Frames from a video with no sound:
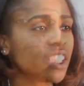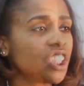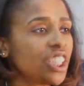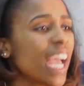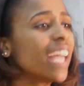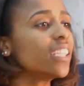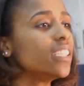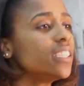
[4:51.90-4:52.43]
It's
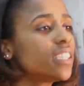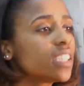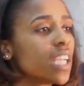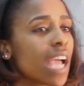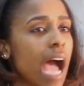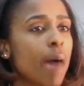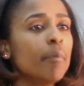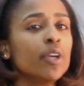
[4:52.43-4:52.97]
a challenge.
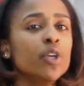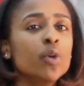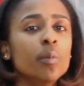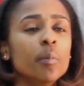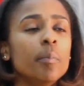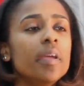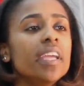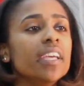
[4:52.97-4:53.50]
I'm a
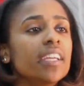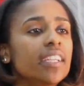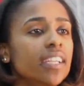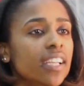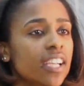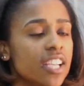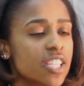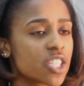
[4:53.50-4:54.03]
human
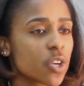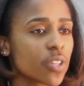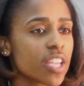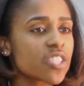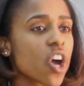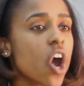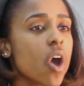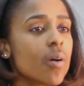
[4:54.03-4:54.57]
being.
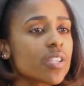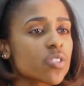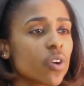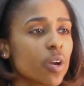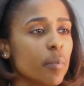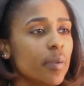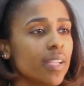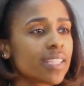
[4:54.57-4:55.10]
So there's
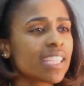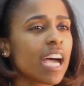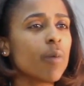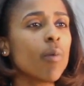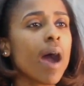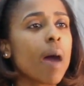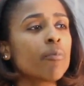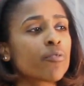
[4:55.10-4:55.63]
always going to be a
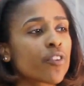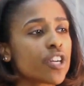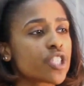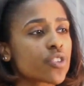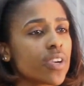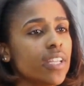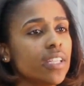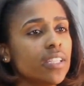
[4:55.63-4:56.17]
time where I'm
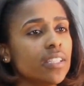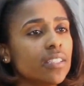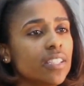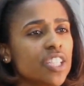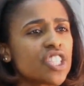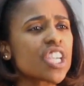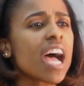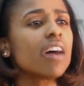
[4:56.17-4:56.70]
frustrated,
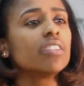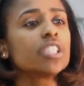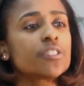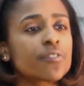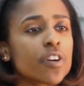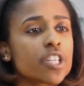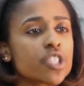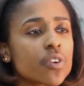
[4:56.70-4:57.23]
the
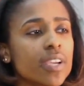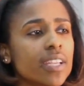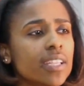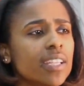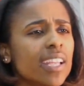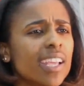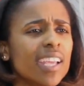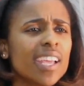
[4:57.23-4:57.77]
child is
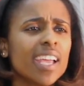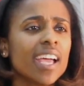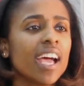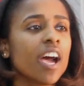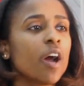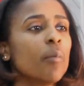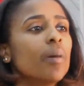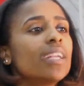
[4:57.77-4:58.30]
frustrated,
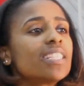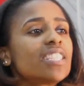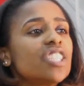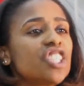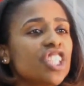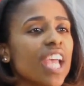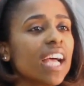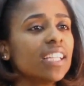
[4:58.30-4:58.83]
but
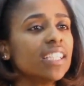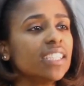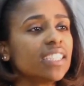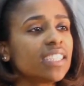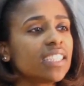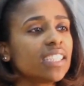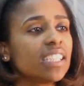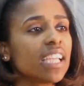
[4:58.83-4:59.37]
it's the
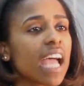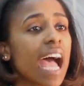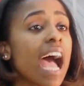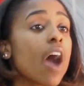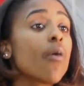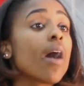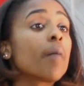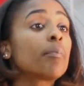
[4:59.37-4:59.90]
challenge.
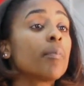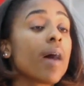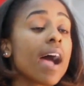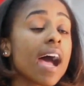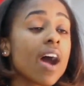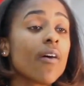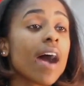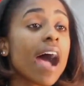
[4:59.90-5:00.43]
How
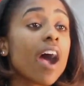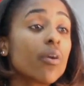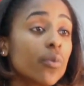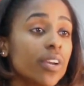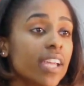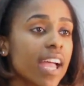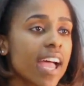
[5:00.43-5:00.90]
I